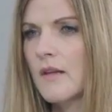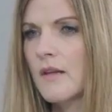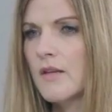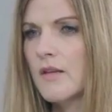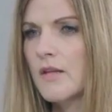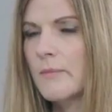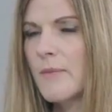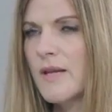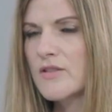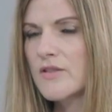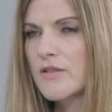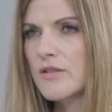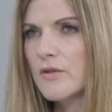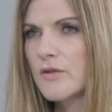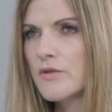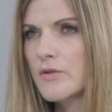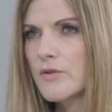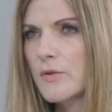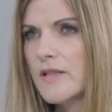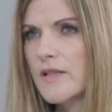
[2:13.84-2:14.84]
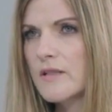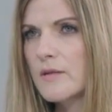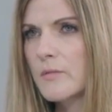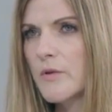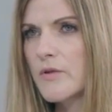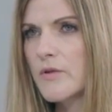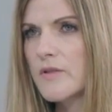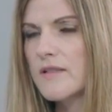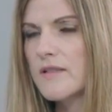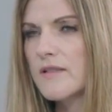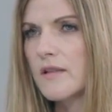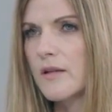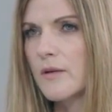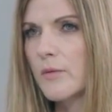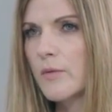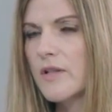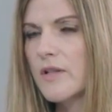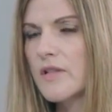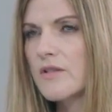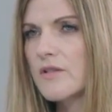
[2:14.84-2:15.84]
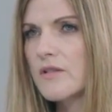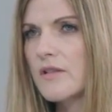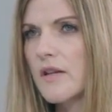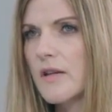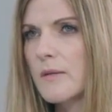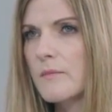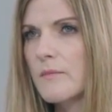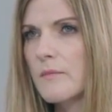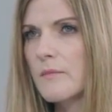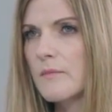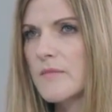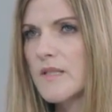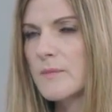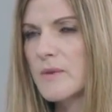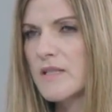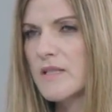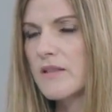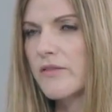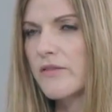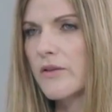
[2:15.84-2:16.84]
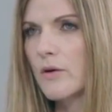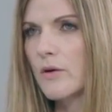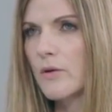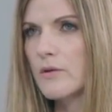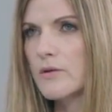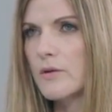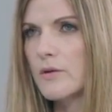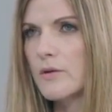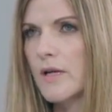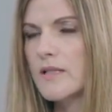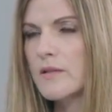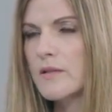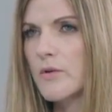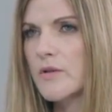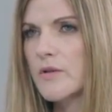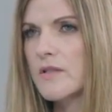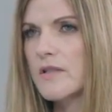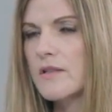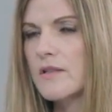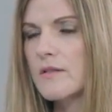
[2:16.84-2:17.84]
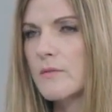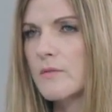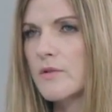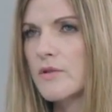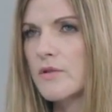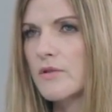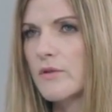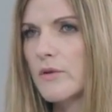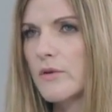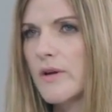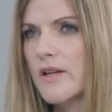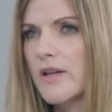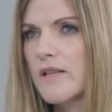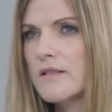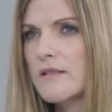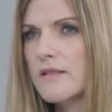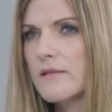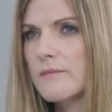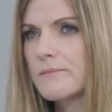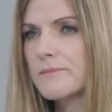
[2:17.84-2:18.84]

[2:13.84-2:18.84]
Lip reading: You mentioned autoantibodies there. Which specific autoantibodies would you request?